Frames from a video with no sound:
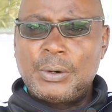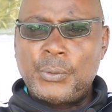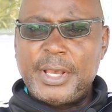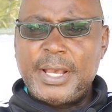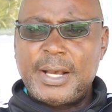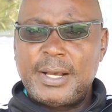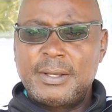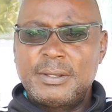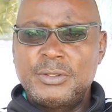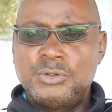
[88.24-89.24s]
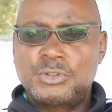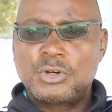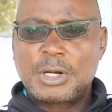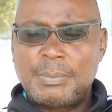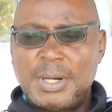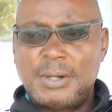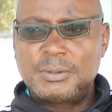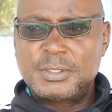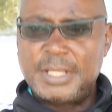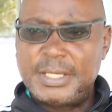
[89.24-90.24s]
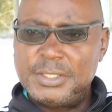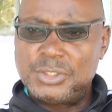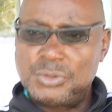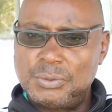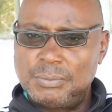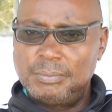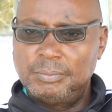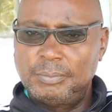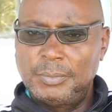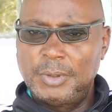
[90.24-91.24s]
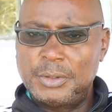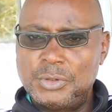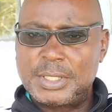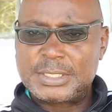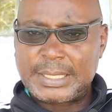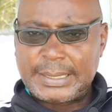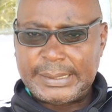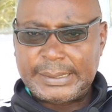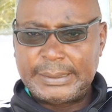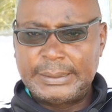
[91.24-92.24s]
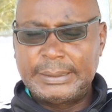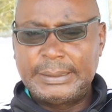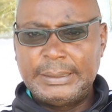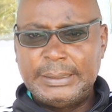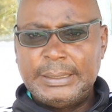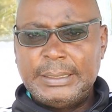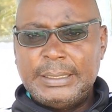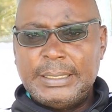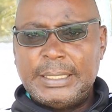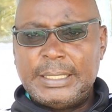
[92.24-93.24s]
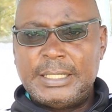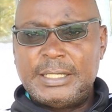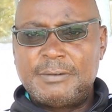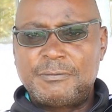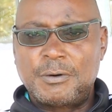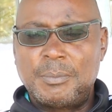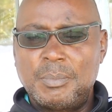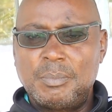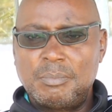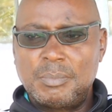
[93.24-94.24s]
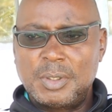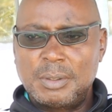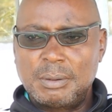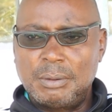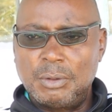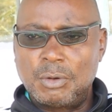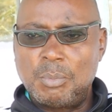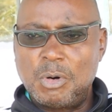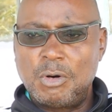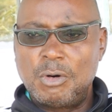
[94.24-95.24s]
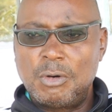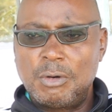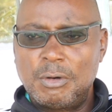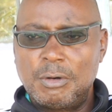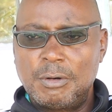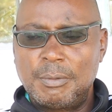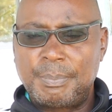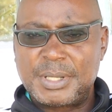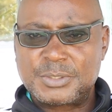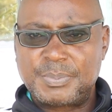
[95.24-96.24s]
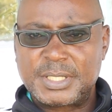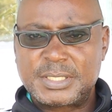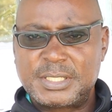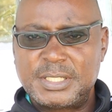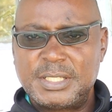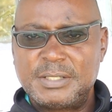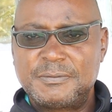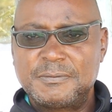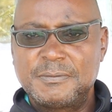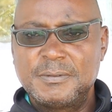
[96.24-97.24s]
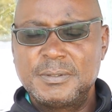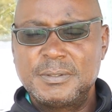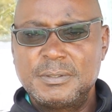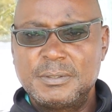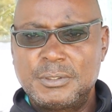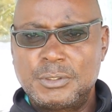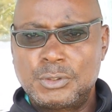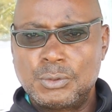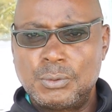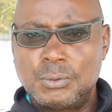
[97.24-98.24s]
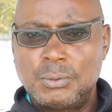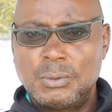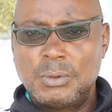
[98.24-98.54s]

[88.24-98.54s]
where you talk about the issue you are tackling from global perspective to